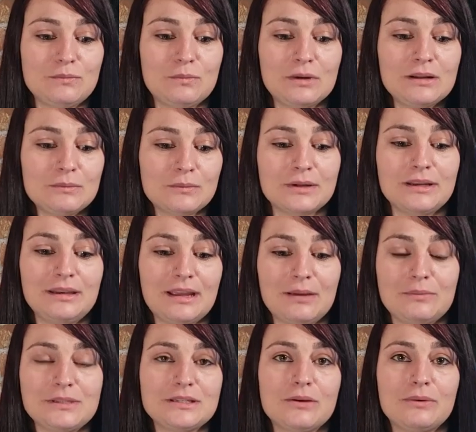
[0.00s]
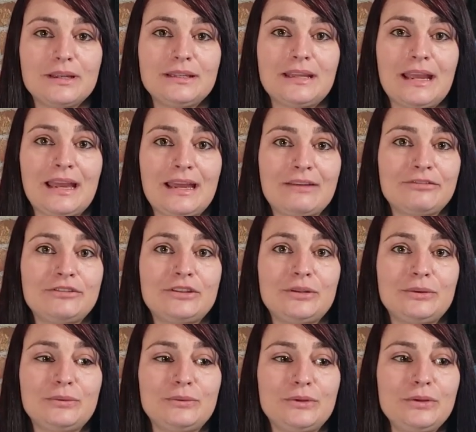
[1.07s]
want one, I was going to have
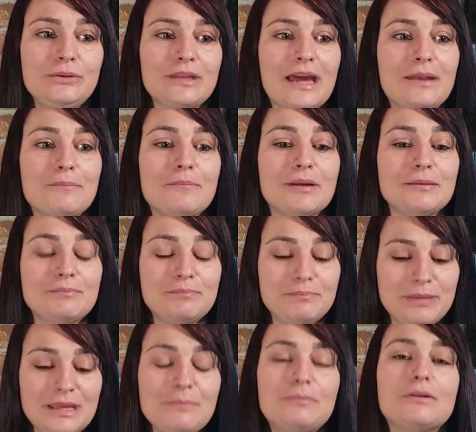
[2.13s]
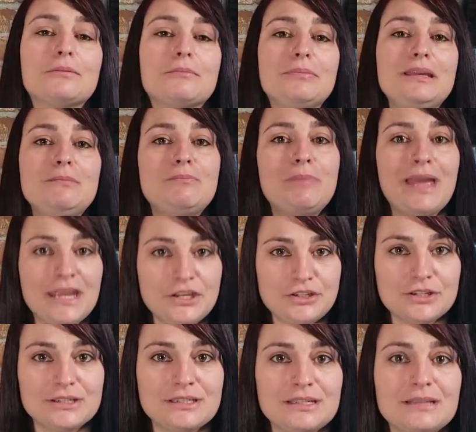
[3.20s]
to do that. But people, be
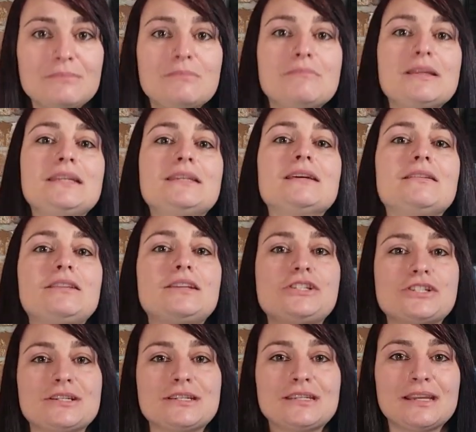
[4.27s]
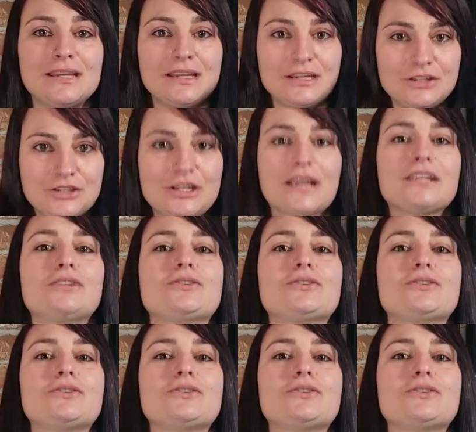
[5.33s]
patient, be diligent, check your